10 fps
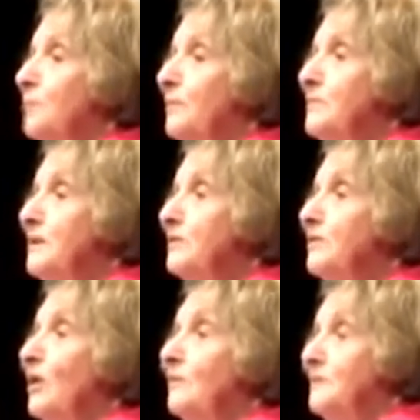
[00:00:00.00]
Premier
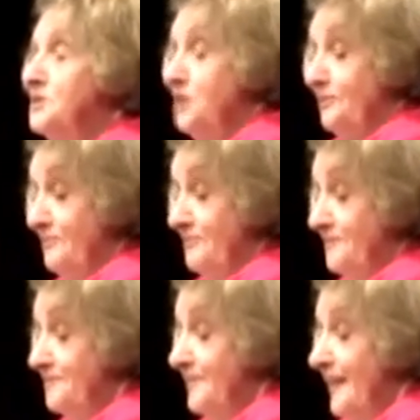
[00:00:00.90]
Gorbachev.
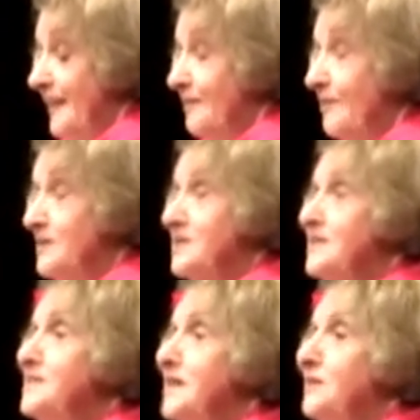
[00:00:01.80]
Well,
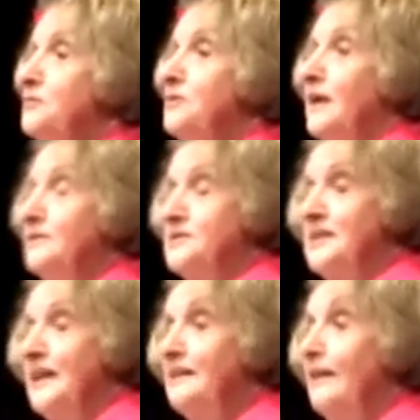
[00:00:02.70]
since I could
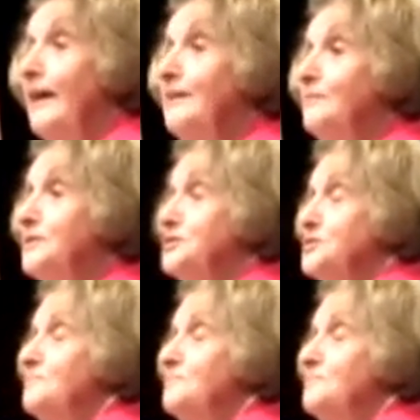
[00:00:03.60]
understand the language,